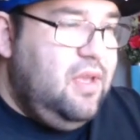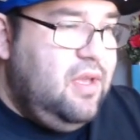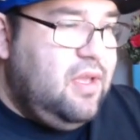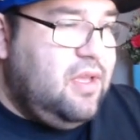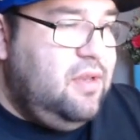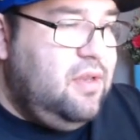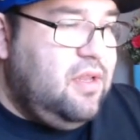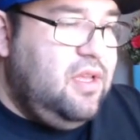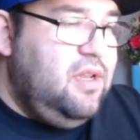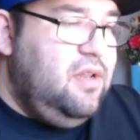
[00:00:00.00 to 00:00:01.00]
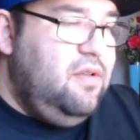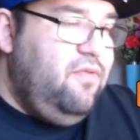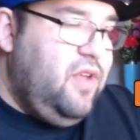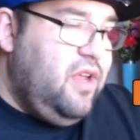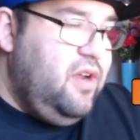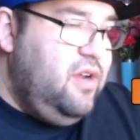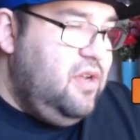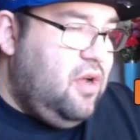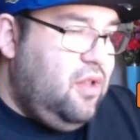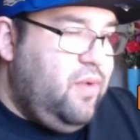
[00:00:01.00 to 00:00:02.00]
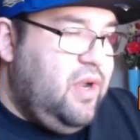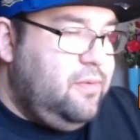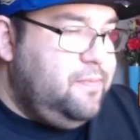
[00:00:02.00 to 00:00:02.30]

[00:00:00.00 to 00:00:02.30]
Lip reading: Good figure all around.